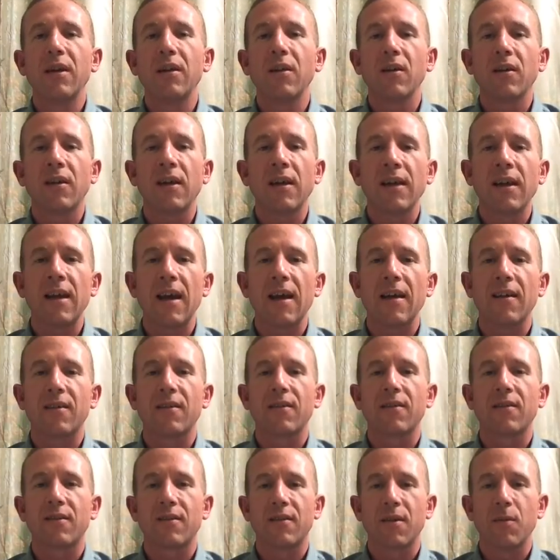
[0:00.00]
looking
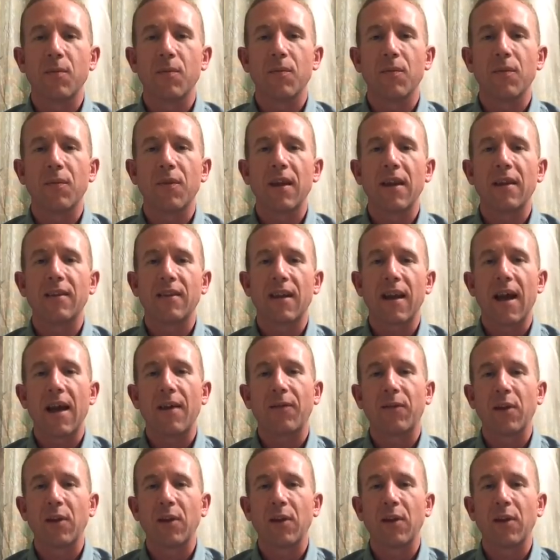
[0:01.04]
at some things that have